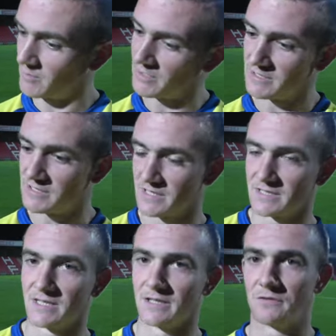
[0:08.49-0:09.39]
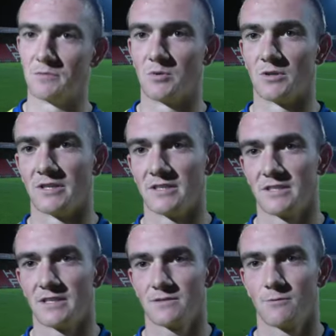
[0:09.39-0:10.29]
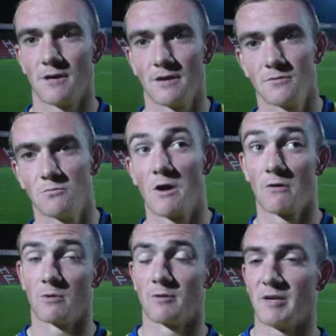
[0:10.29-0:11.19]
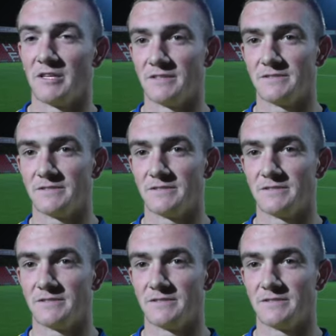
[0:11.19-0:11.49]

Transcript: but it's league football and it's where I want to be.